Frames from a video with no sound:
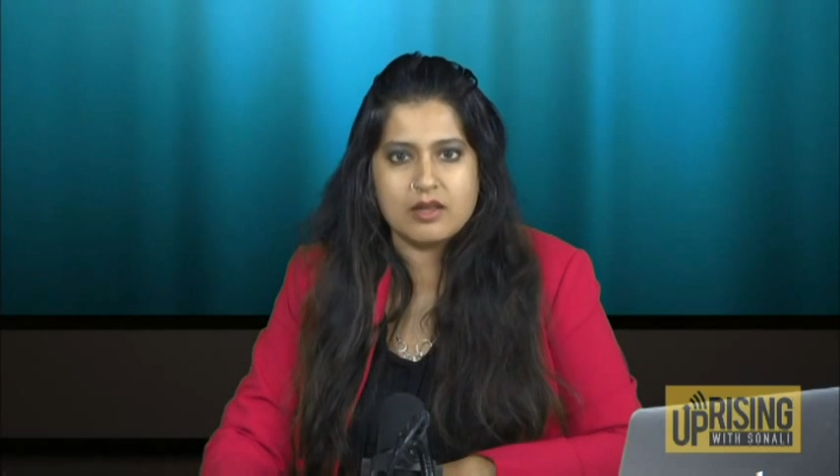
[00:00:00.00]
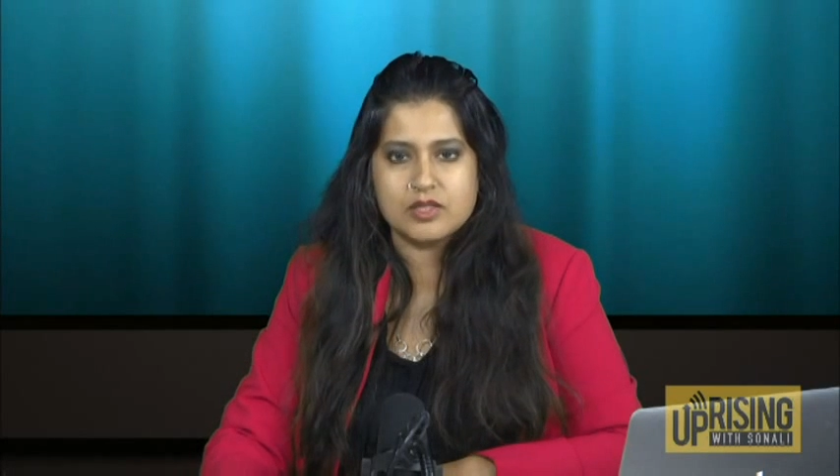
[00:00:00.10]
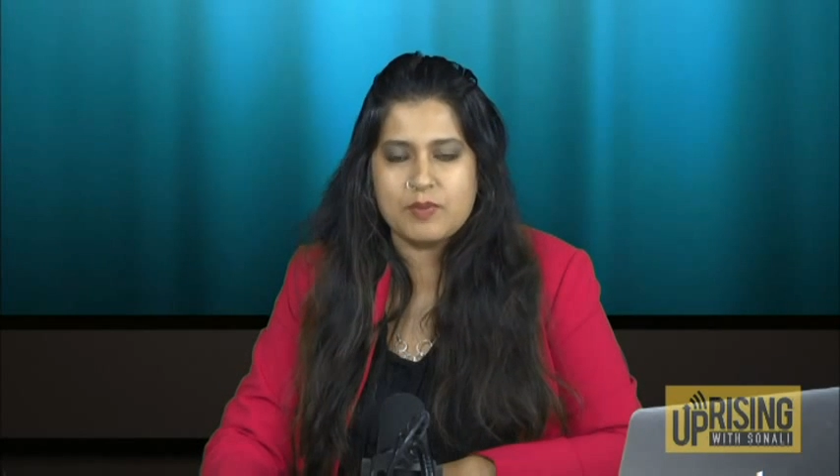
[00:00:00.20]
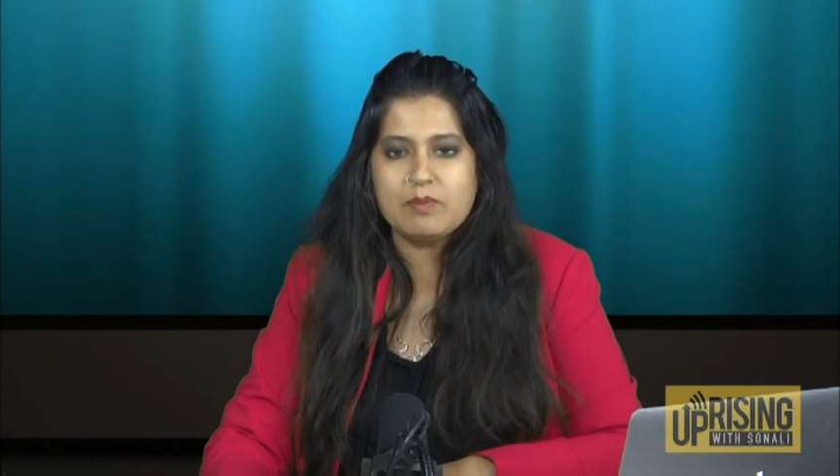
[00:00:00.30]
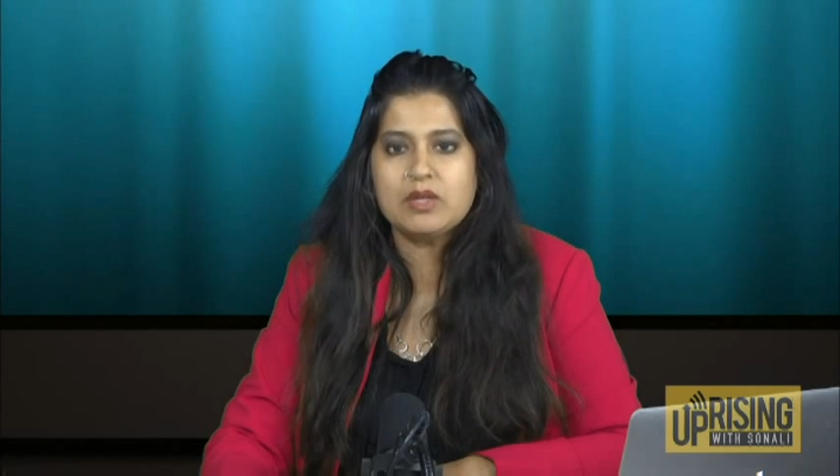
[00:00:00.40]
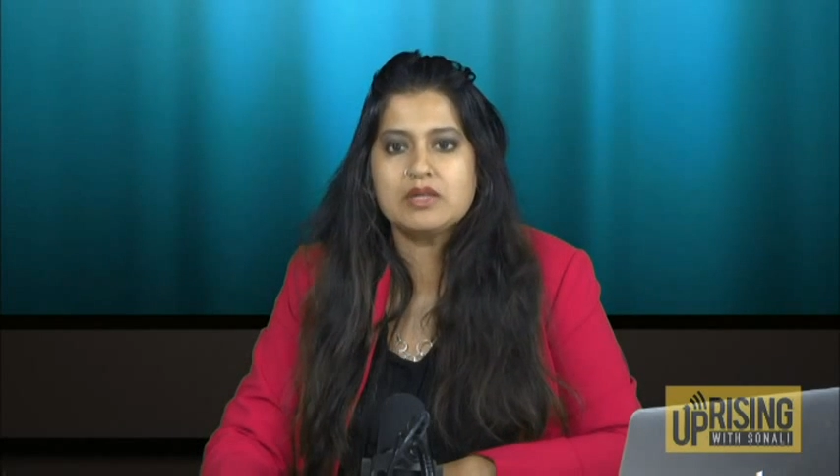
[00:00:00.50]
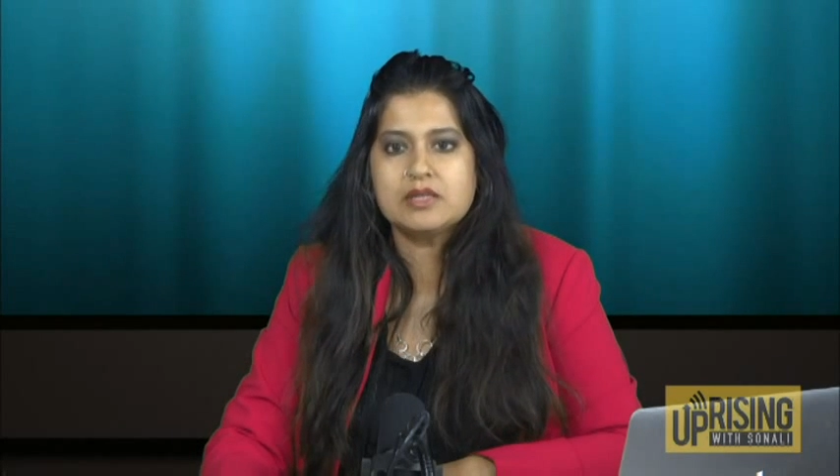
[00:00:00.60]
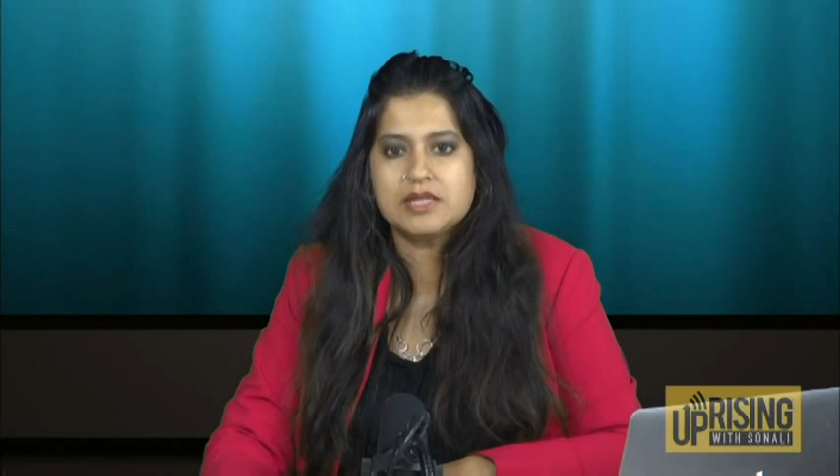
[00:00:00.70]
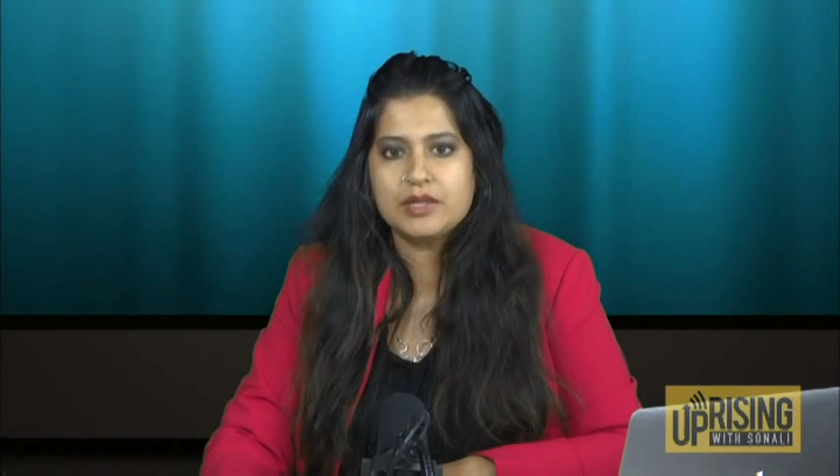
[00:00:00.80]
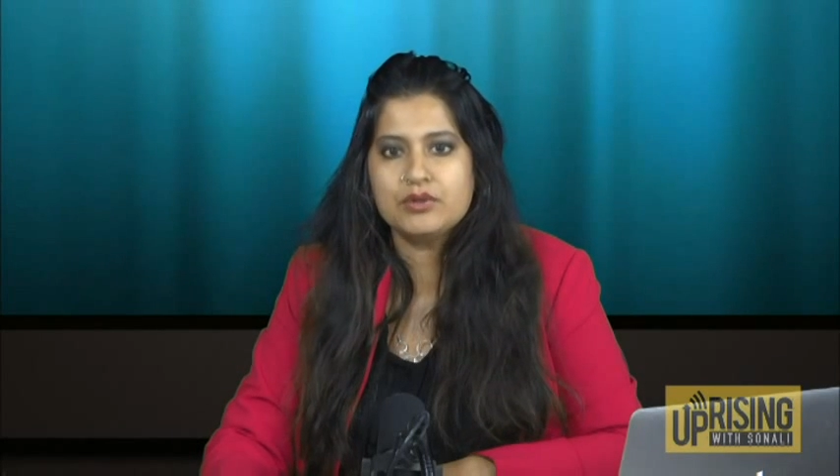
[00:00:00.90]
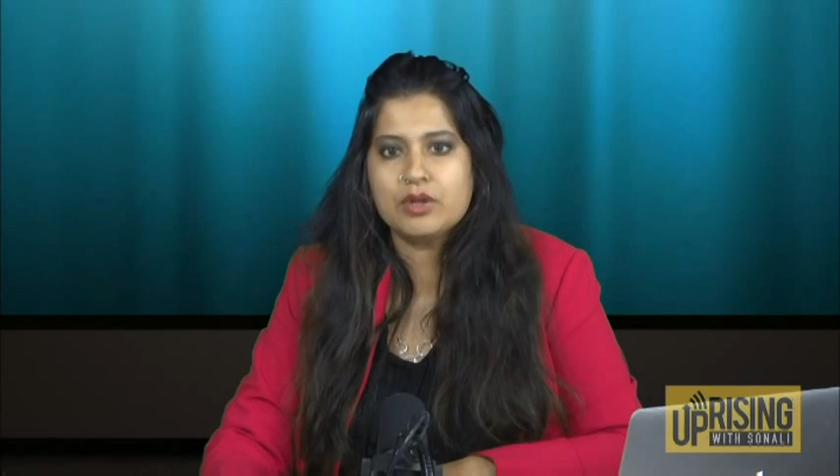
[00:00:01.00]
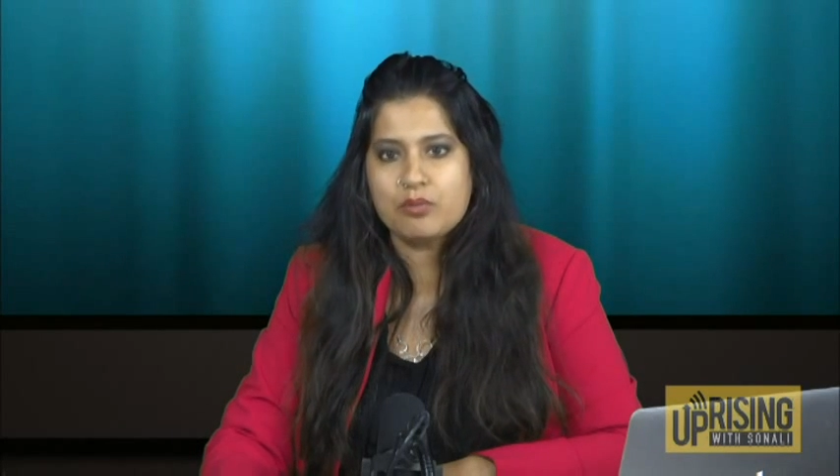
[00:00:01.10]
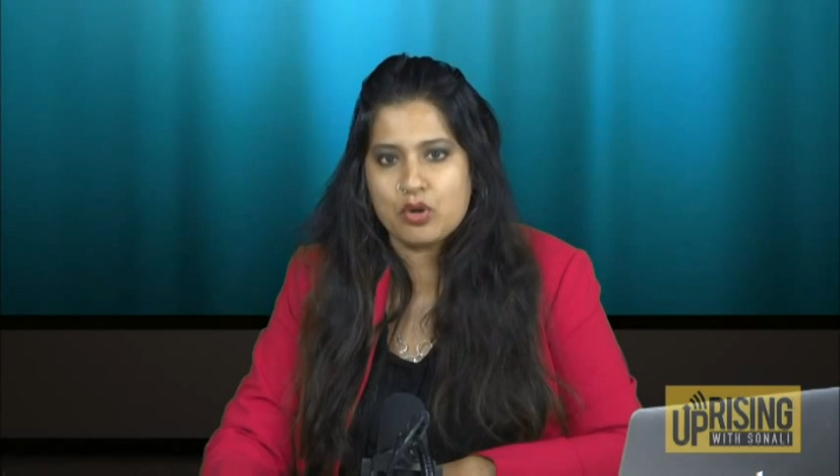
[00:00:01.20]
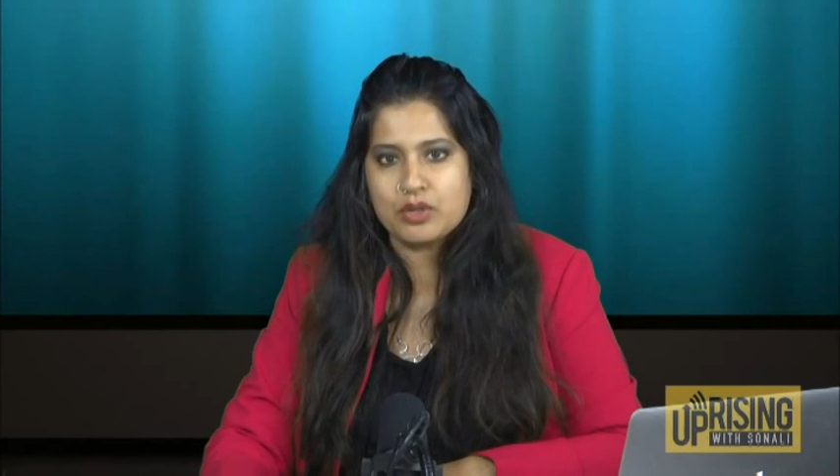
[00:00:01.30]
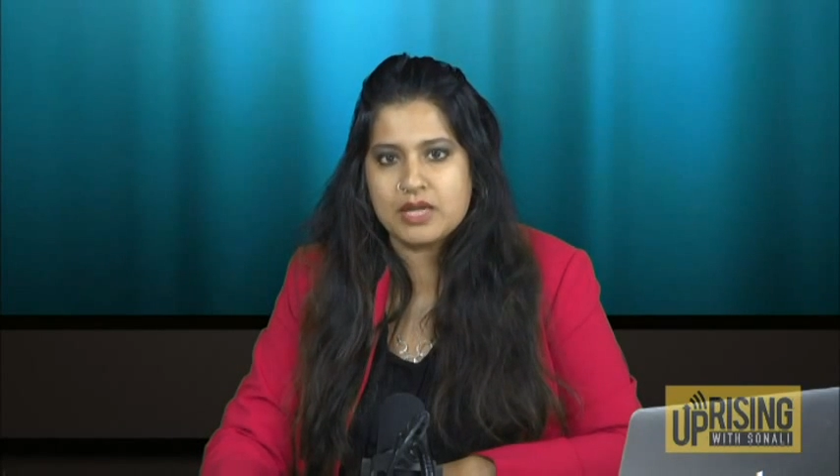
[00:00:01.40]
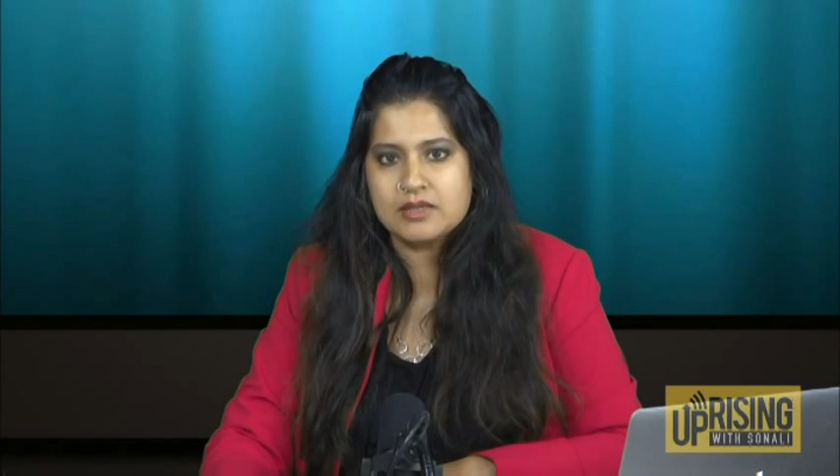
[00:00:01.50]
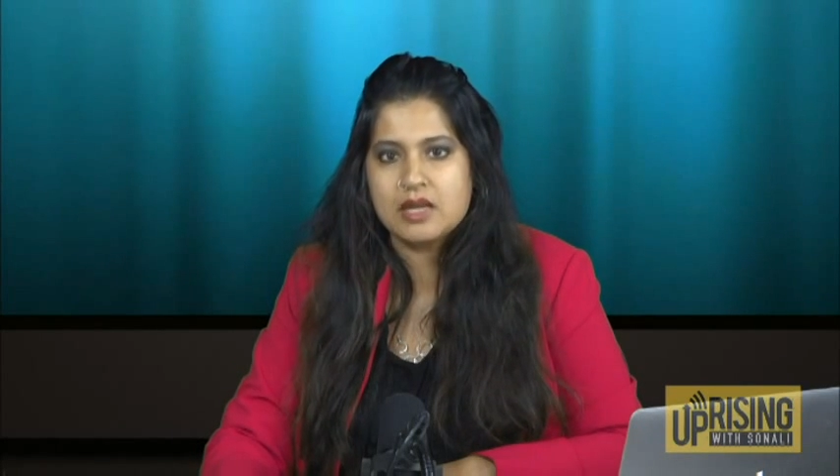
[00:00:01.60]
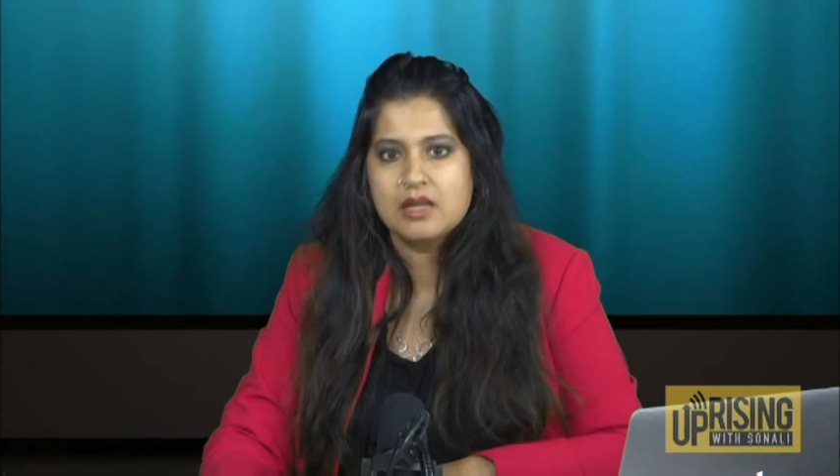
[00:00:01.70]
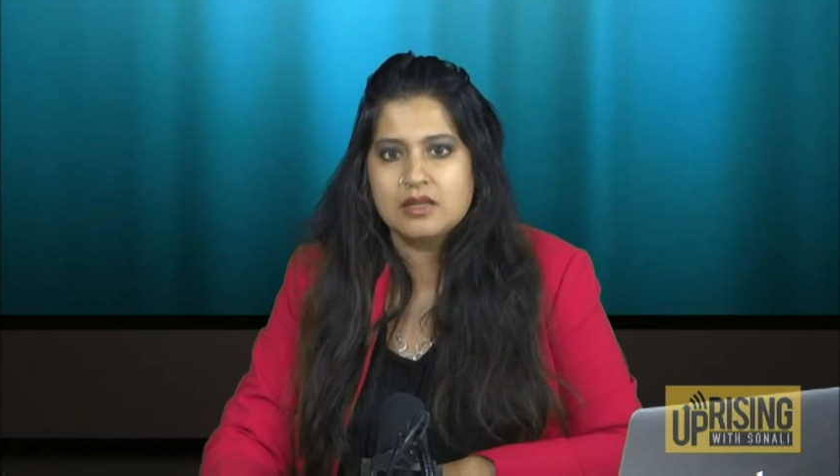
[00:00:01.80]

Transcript: as people continue their protests